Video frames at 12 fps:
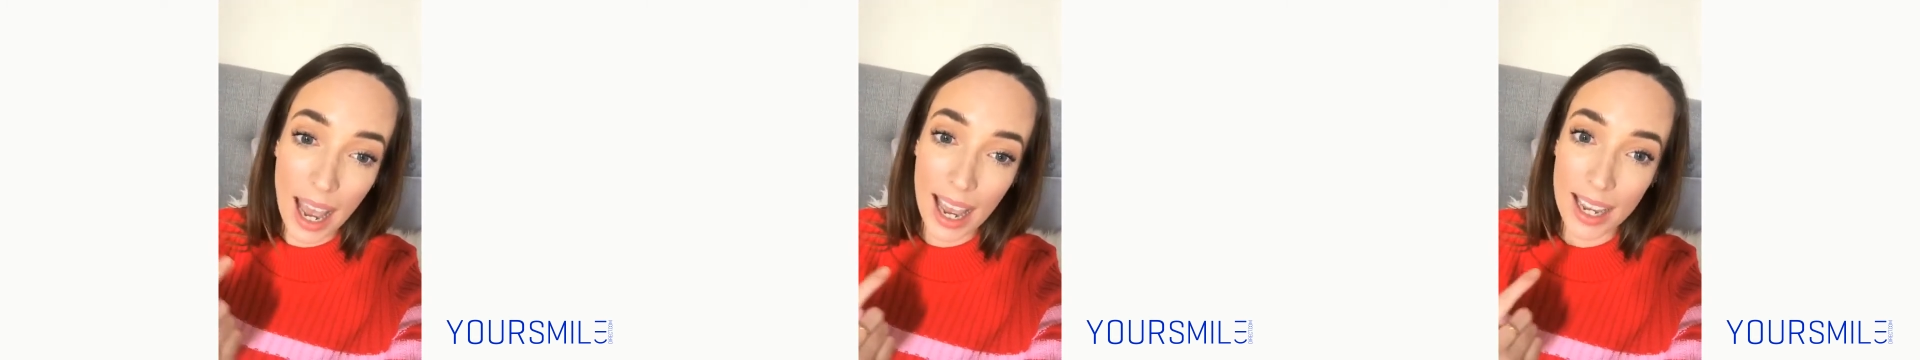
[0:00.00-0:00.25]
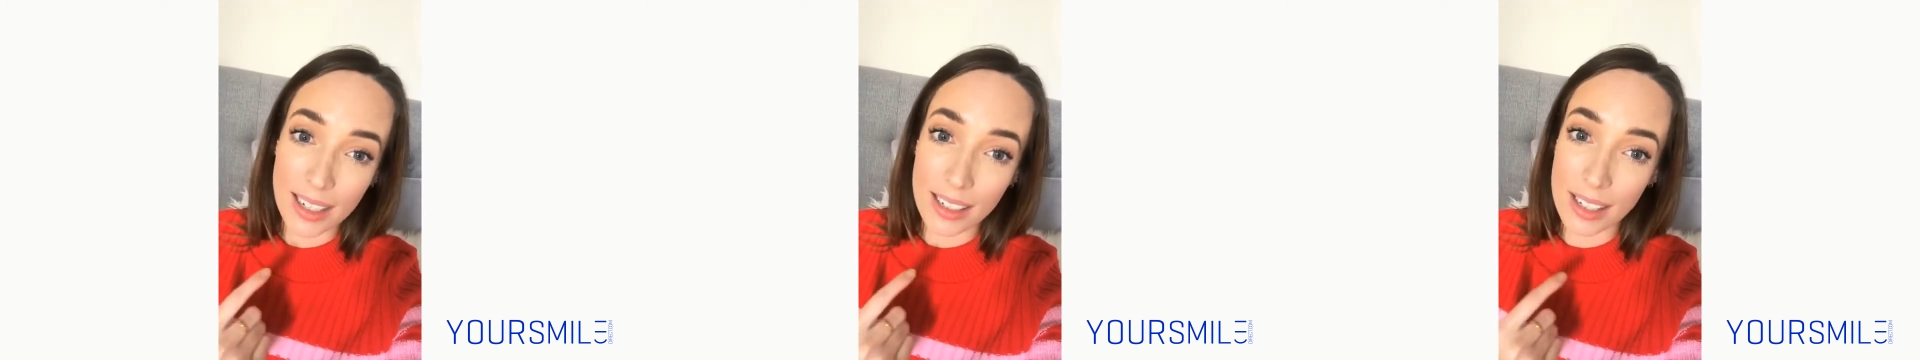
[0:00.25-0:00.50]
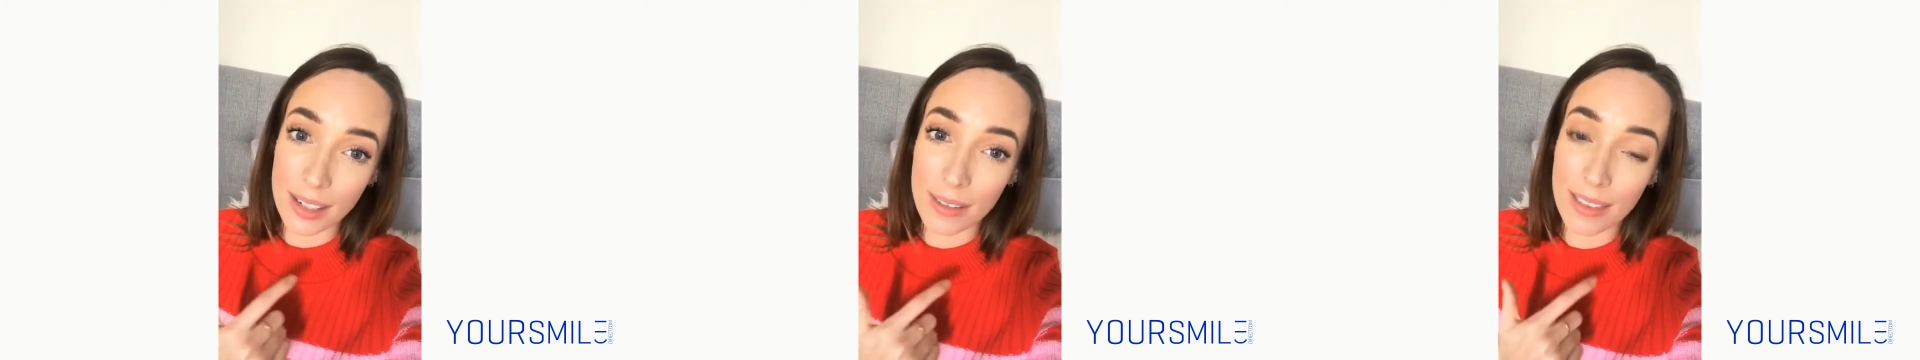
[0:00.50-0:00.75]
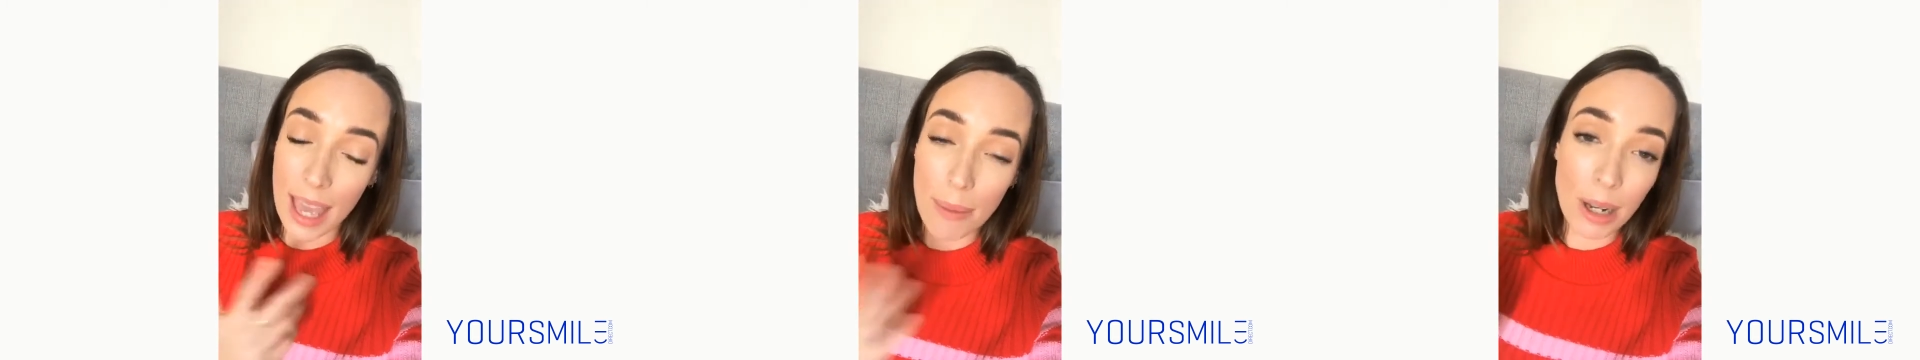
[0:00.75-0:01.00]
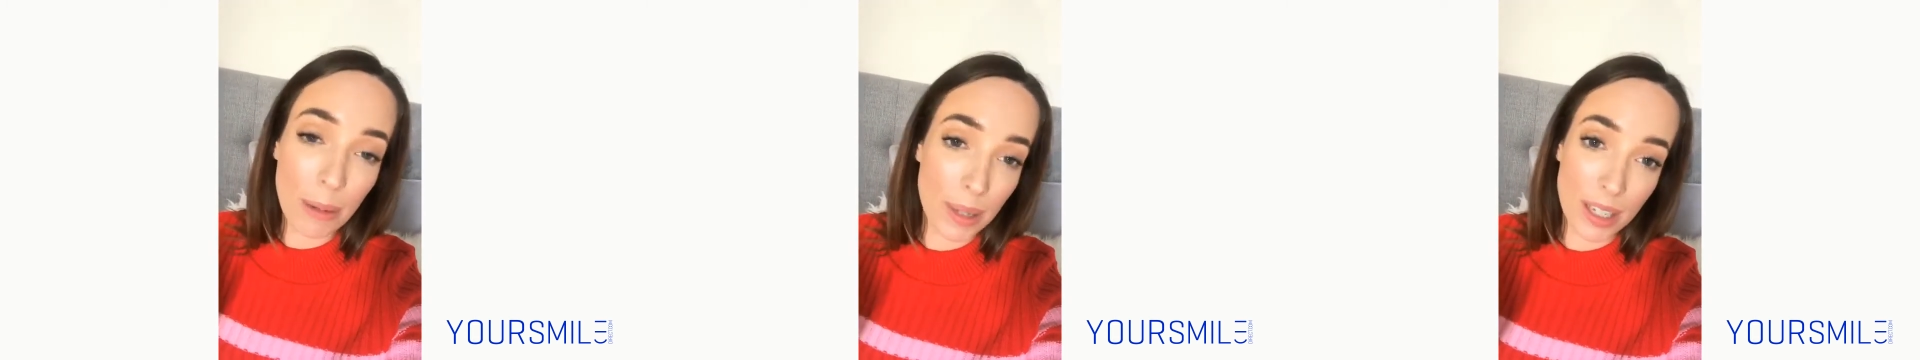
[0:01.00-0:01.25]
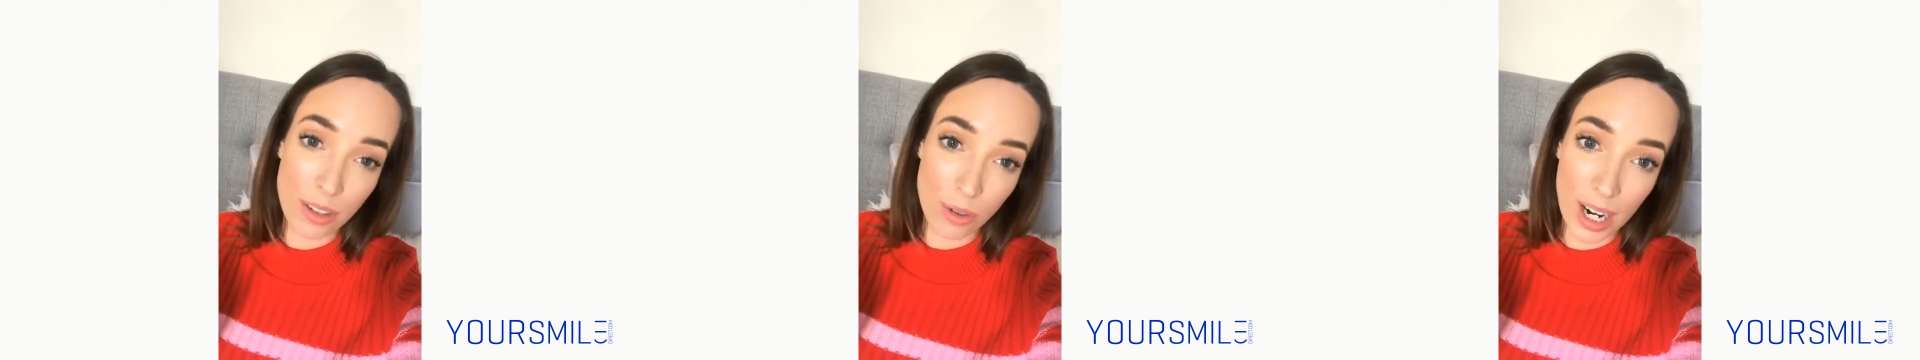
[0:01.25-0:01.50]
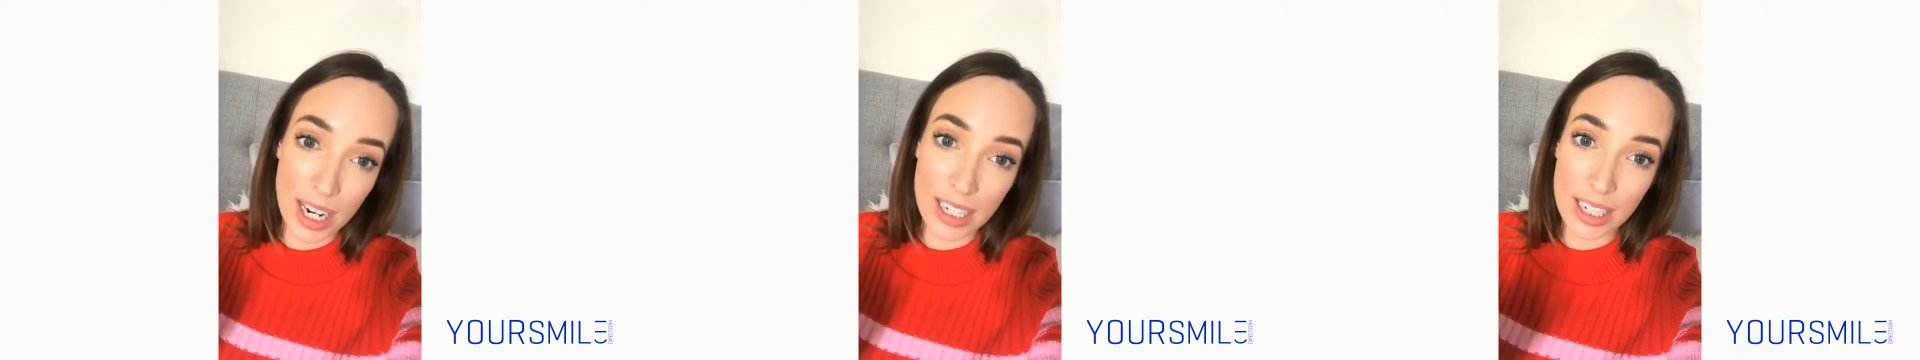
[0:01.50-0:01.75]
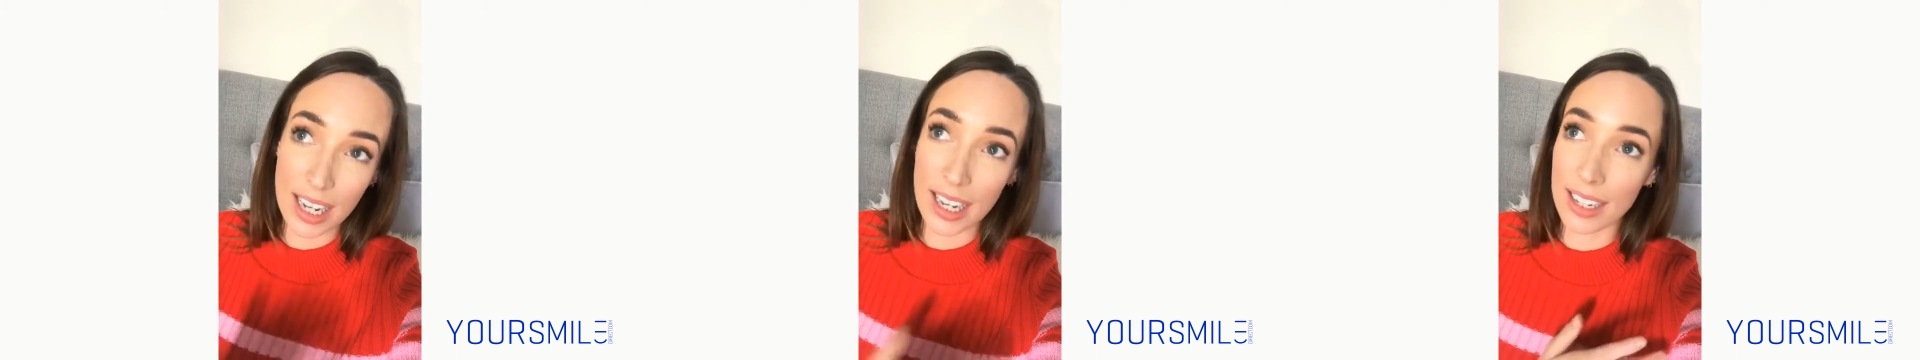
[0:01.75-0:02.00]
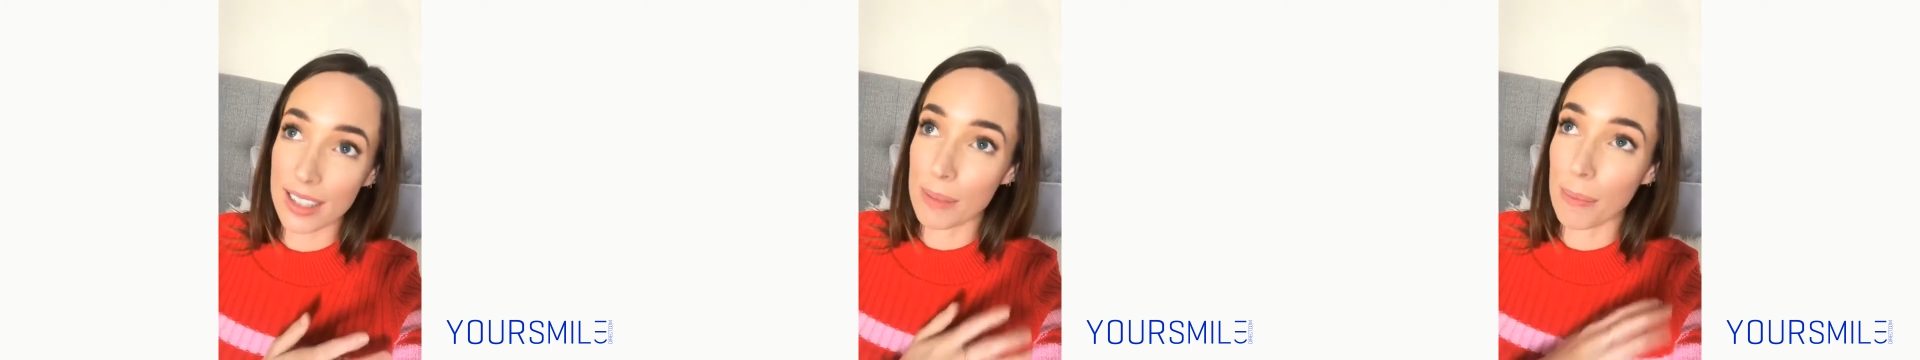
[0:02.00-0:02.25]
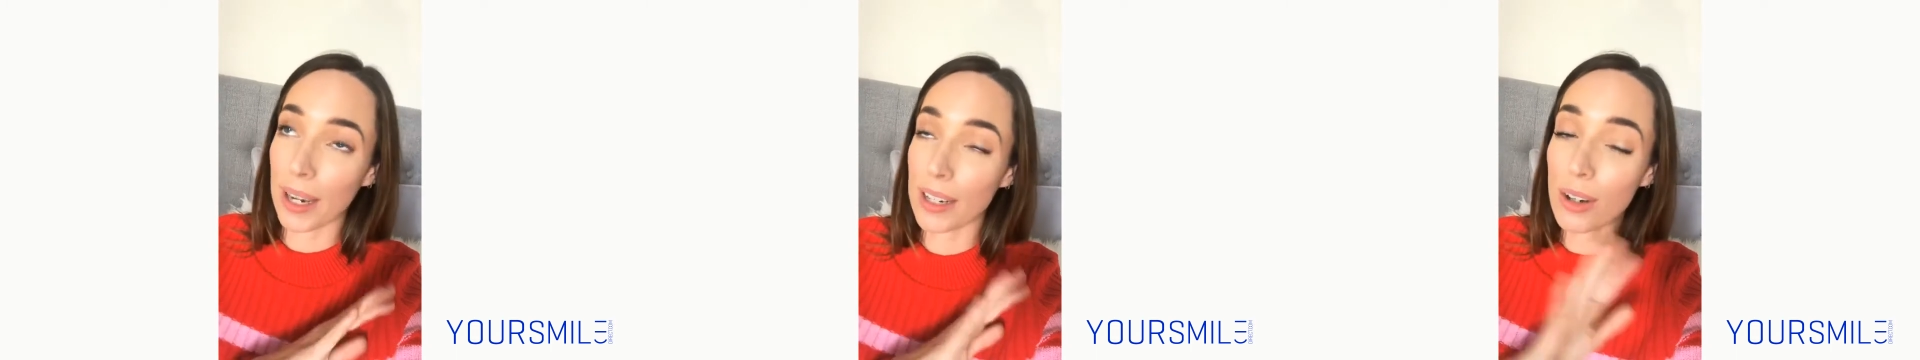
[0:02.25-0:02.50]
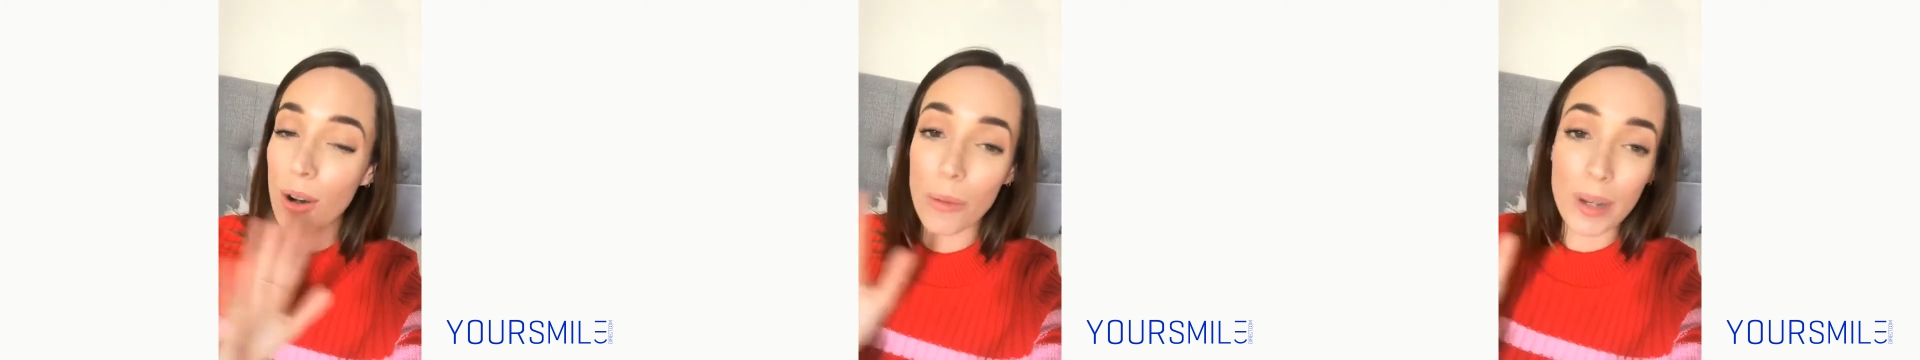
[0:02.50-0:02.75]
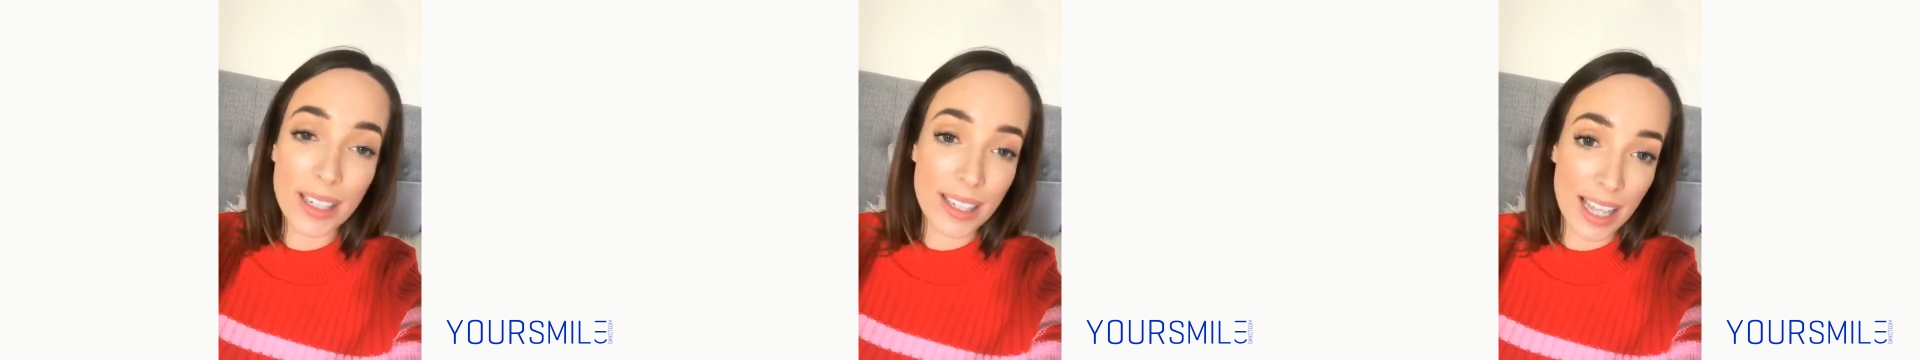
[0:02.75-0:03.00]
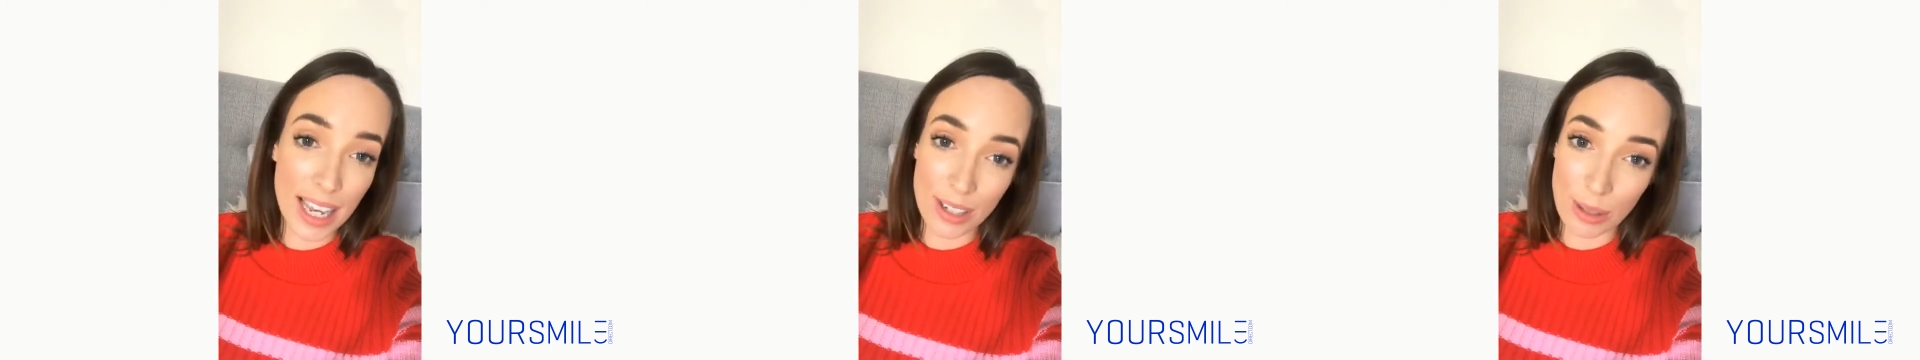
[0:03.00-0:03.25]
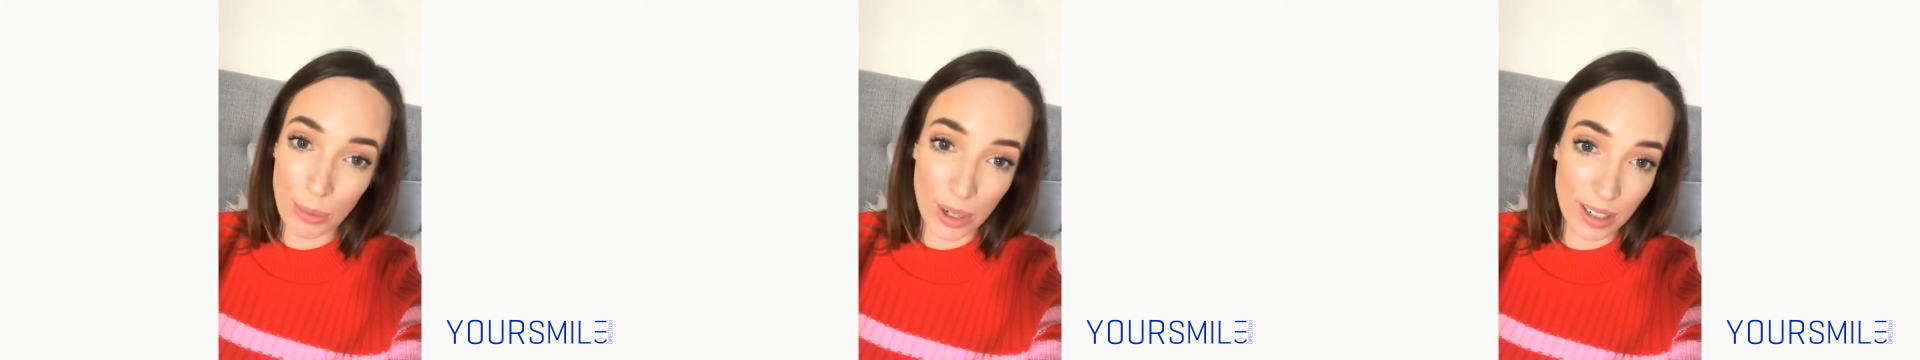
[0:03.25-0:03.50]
and them not being straight is by no means the end of the